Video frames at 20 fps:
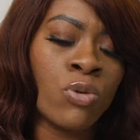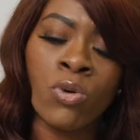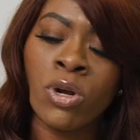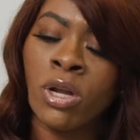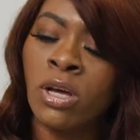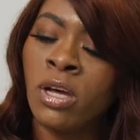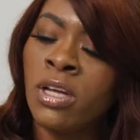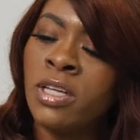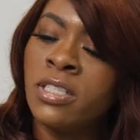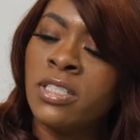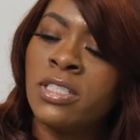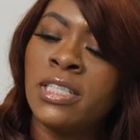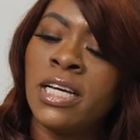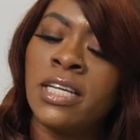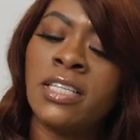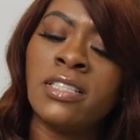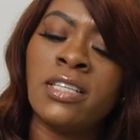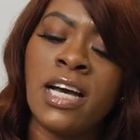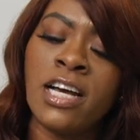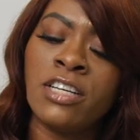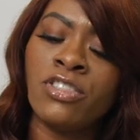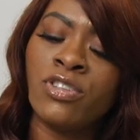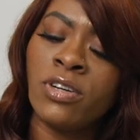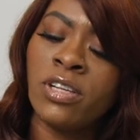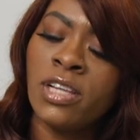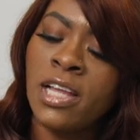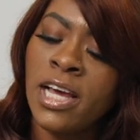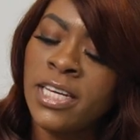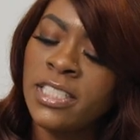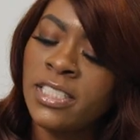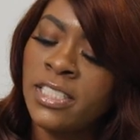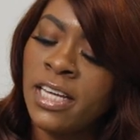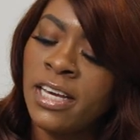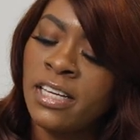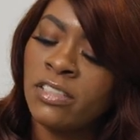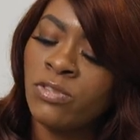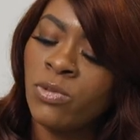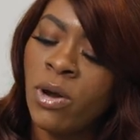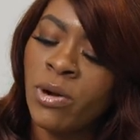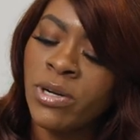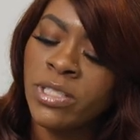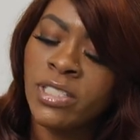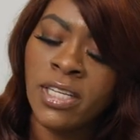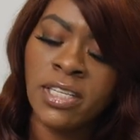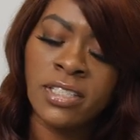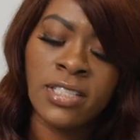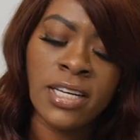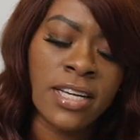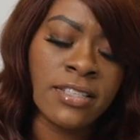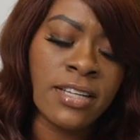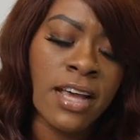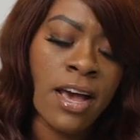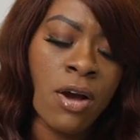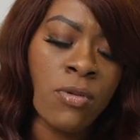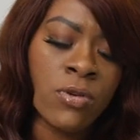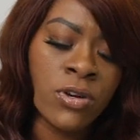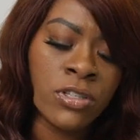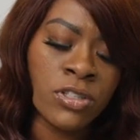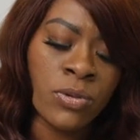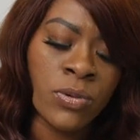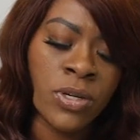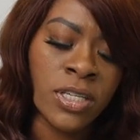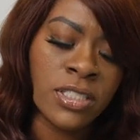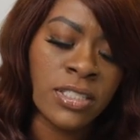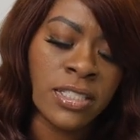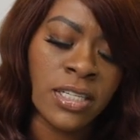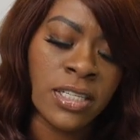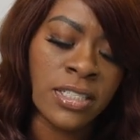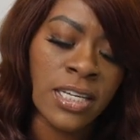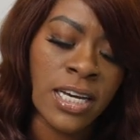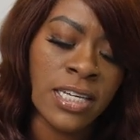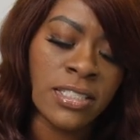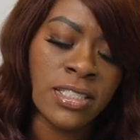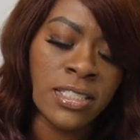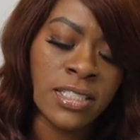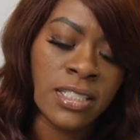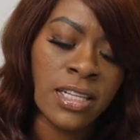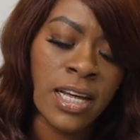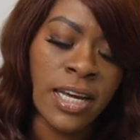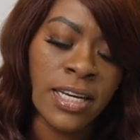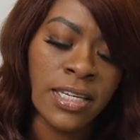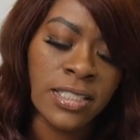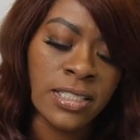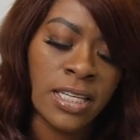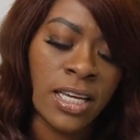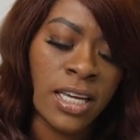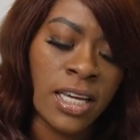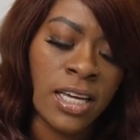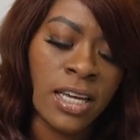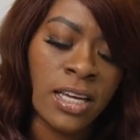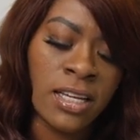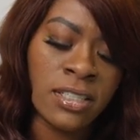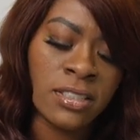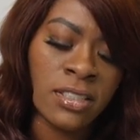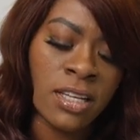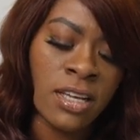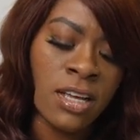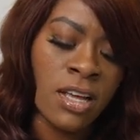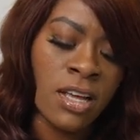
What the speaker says: want to sanitize your client's hands. We already sanitized ours. So we're going to sanitize this client's hands.